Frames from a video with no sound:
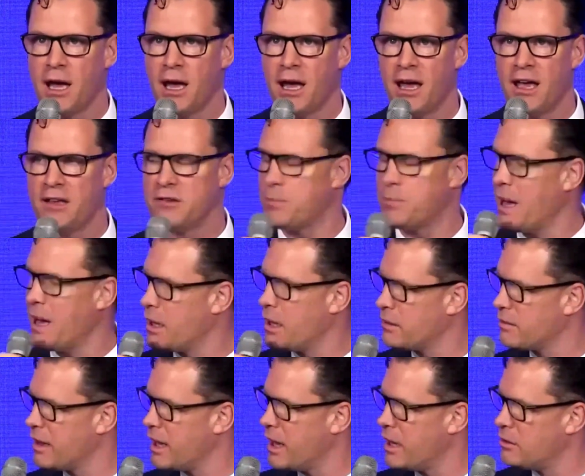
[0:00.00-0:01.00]
as part of
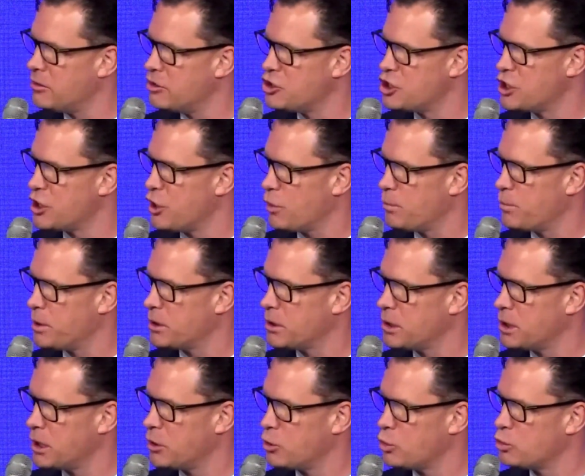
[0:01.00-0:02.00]
that
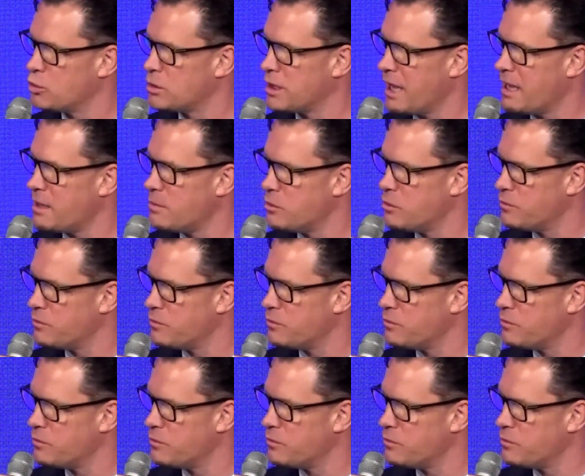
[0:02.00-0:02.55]
geopolitical game of